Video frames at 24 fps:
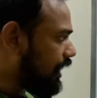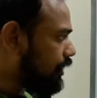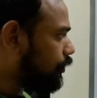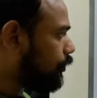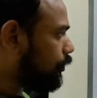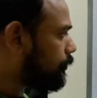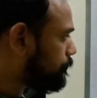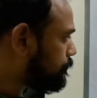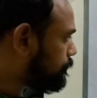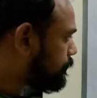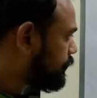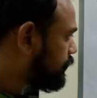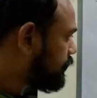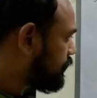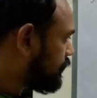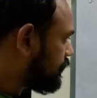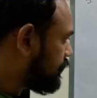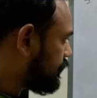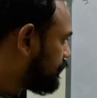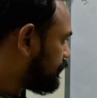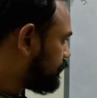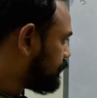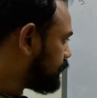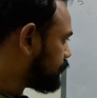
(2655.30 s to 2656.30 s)
I hope
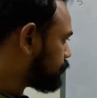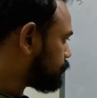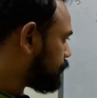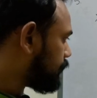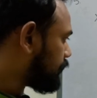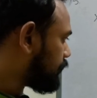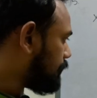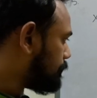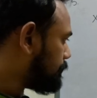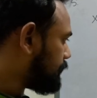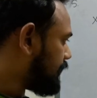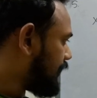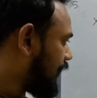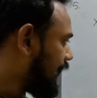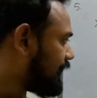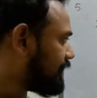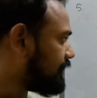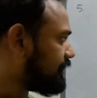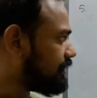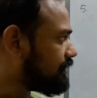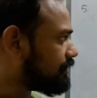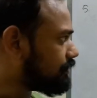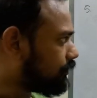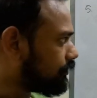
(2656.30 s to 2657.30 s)
these will come in
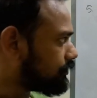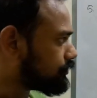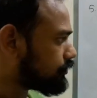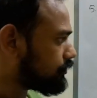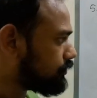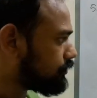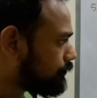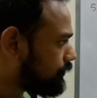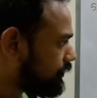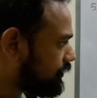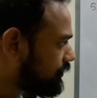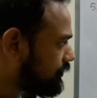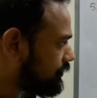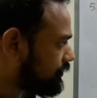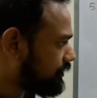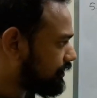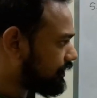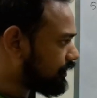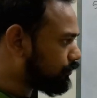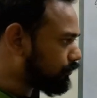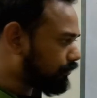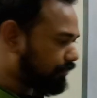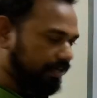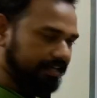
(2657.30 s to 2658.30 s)
handy. Also, you will
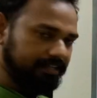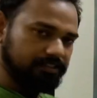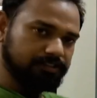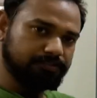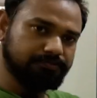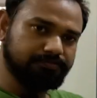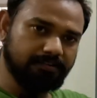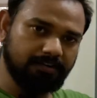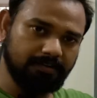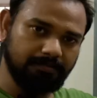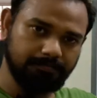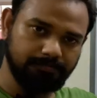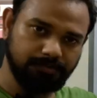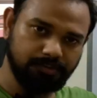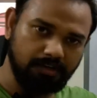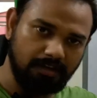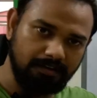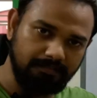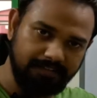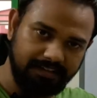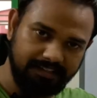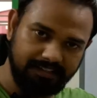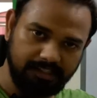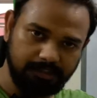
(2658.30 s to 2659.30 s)
learn new things from
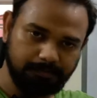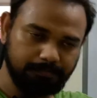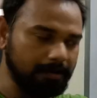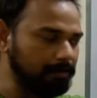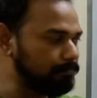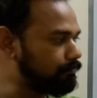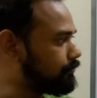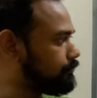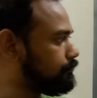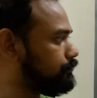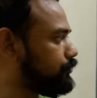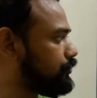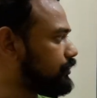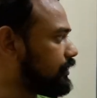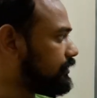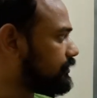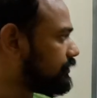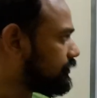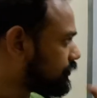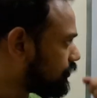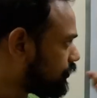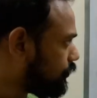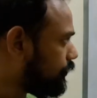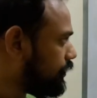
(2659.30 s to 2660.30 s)
solving these problems
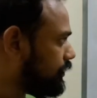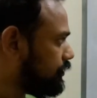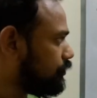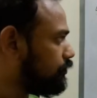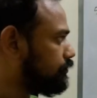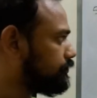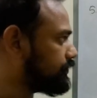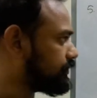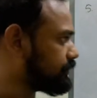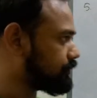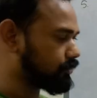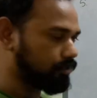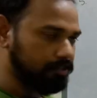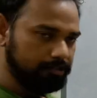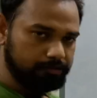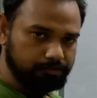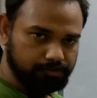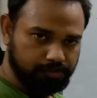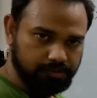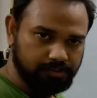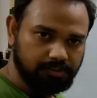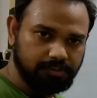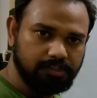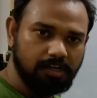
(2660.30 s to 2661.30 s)
and going over the
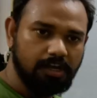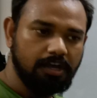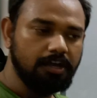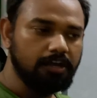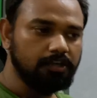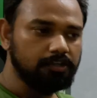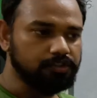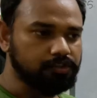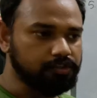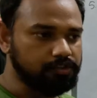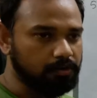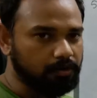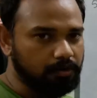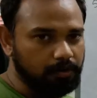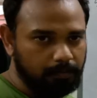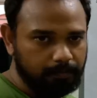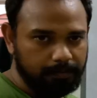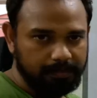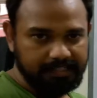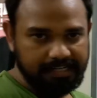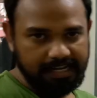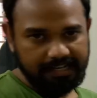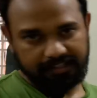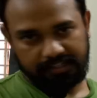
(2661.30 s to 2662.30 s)
solutions. So
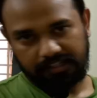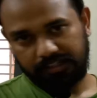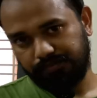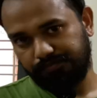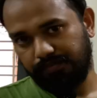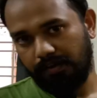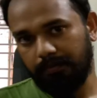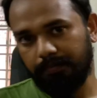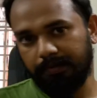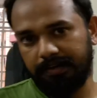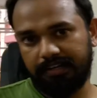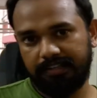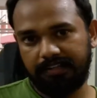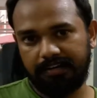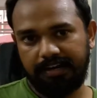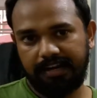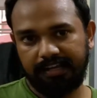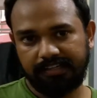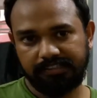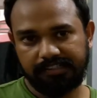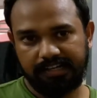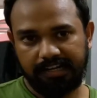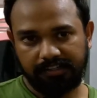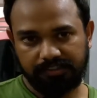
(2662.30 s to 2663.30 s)
we'll take things forward in the
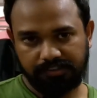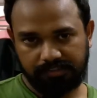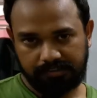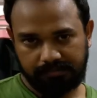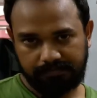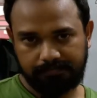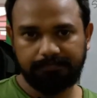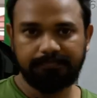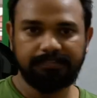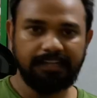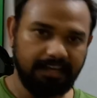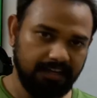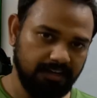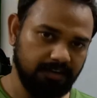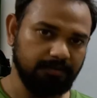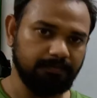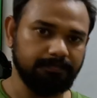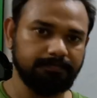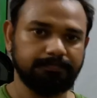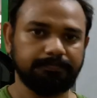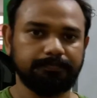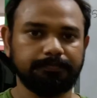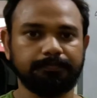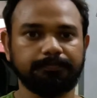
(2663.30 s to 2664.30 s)
next lecture. Thank you.